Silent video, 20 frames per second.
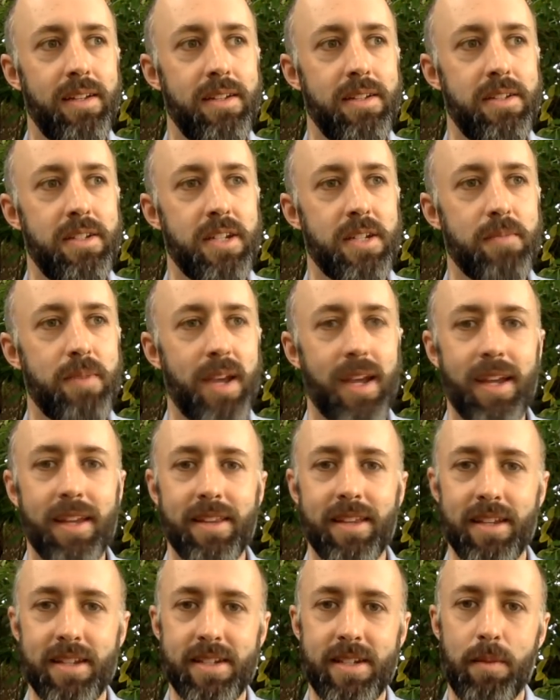just making
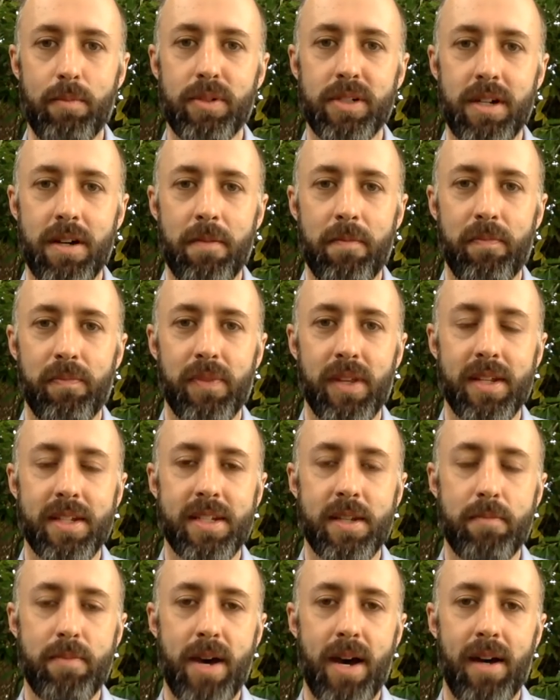things simpler.
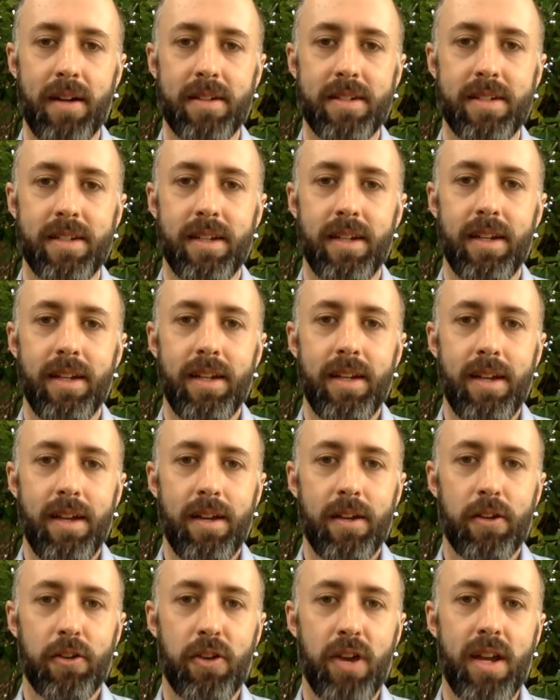It's about
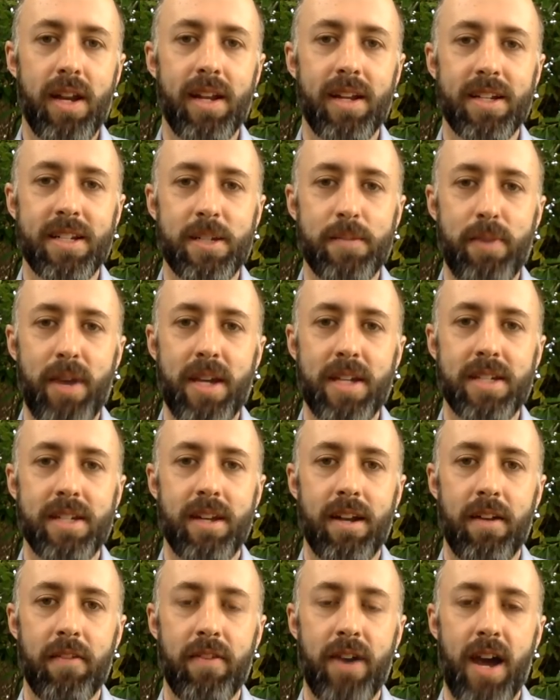creating a space
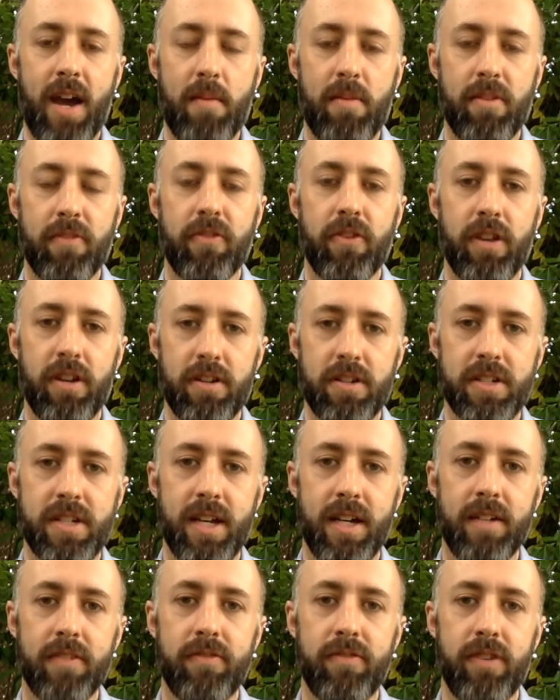and an environment for
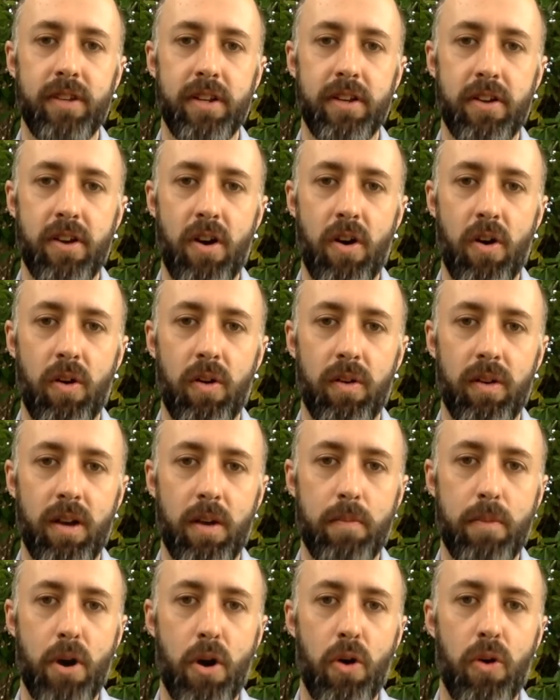yourself in your own
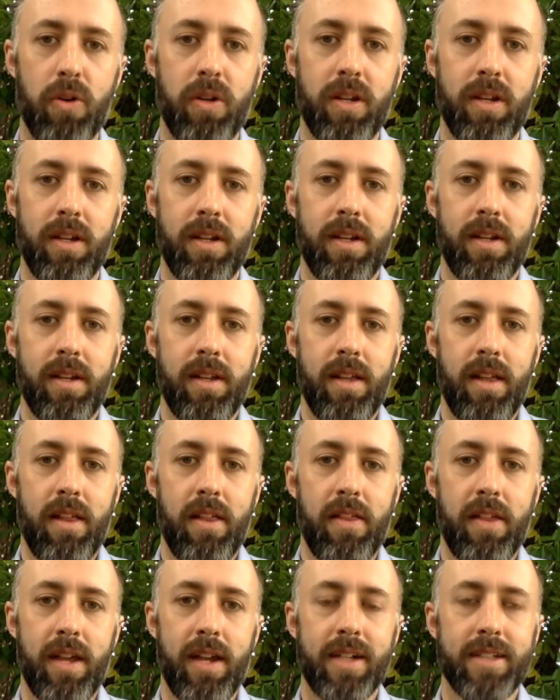abode
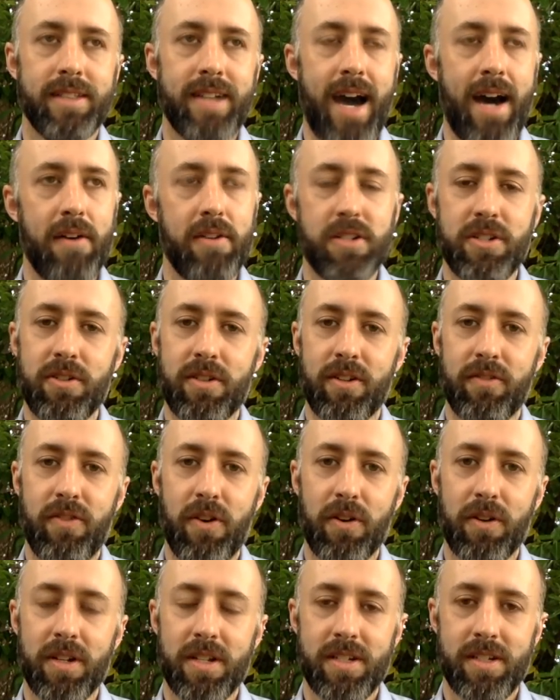that allows you to
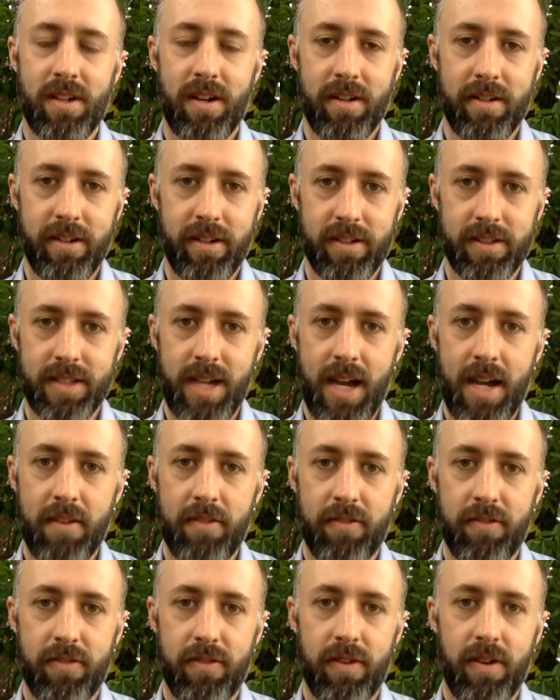focus on your
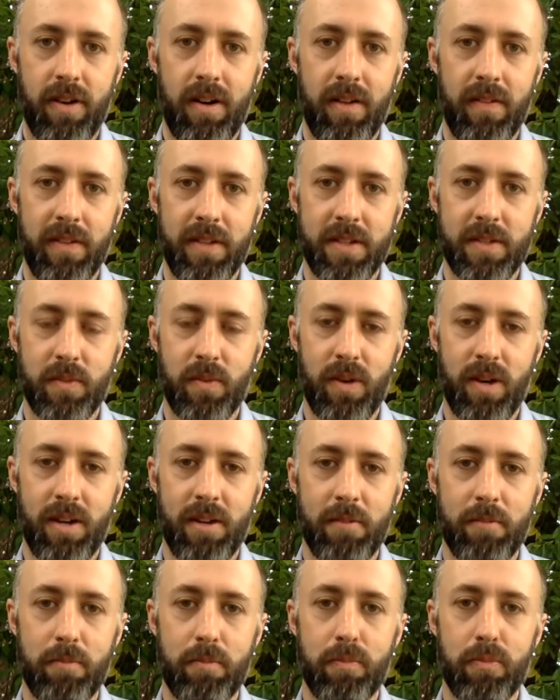life, on this
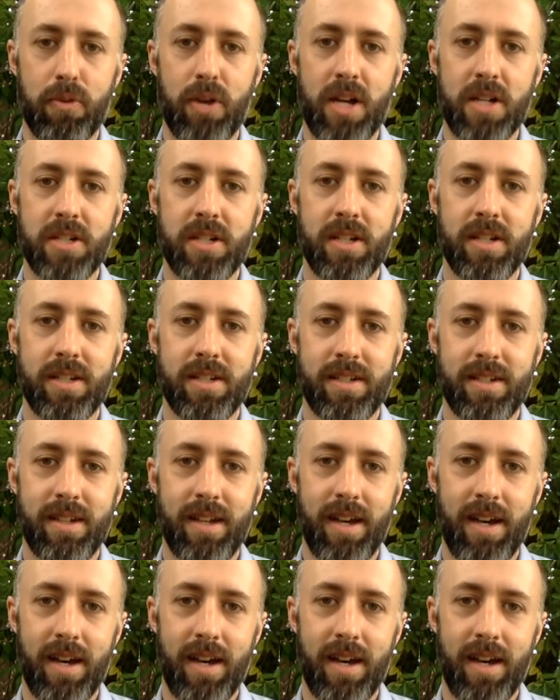one precious